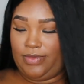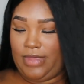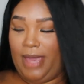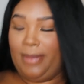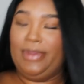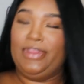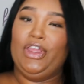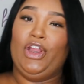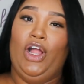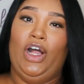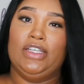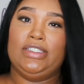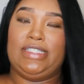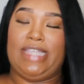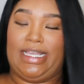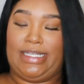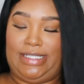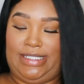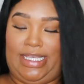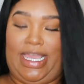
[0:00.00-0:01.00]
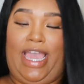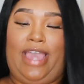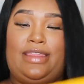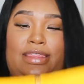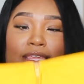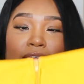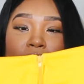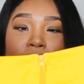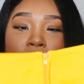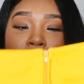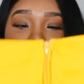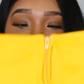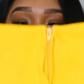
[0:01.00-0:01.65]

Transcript: I mean, they're all sexy, I think.